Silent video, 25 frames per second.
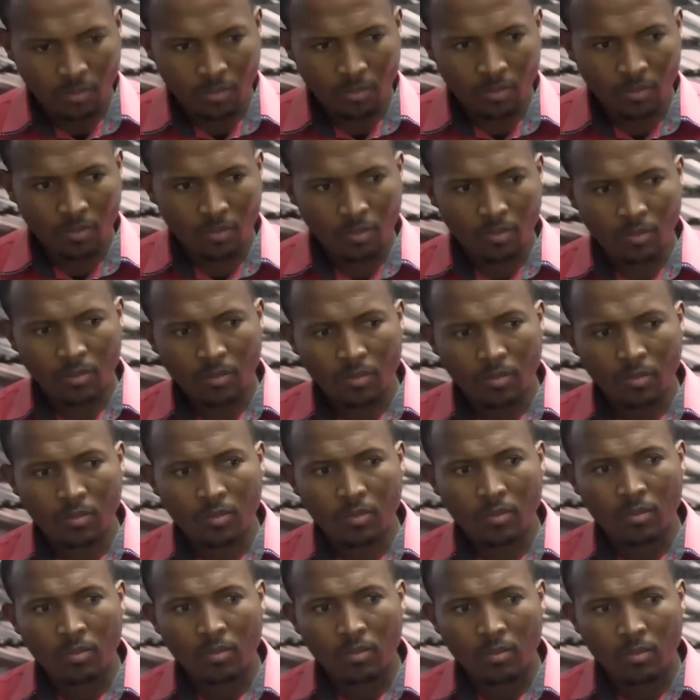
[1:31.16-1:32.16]

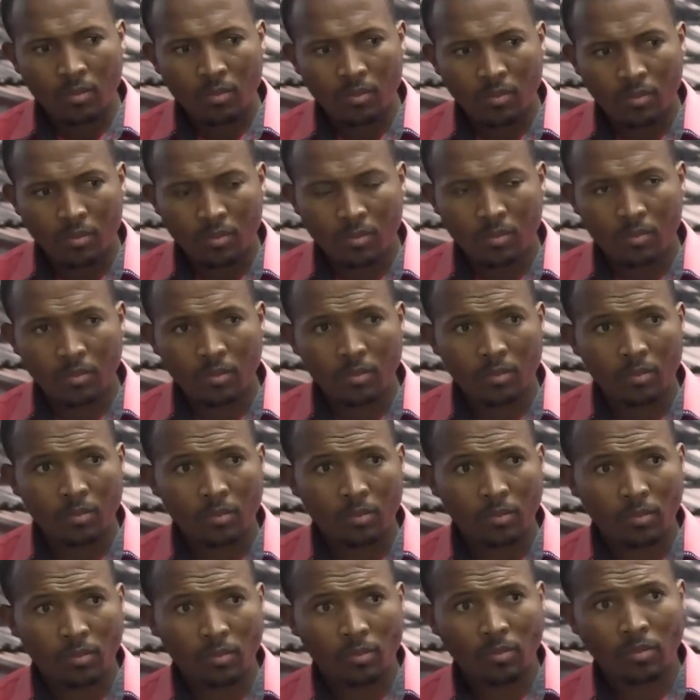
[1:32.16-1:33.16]

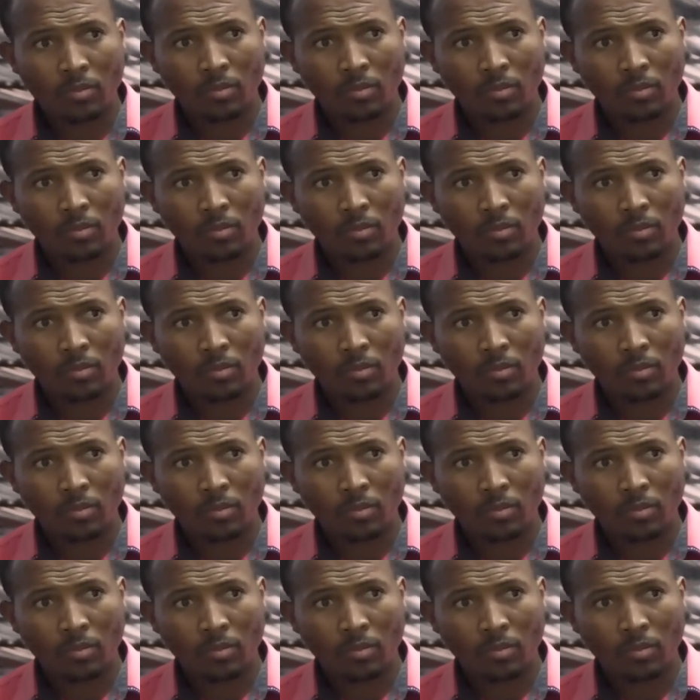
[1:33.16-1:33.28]
(silent)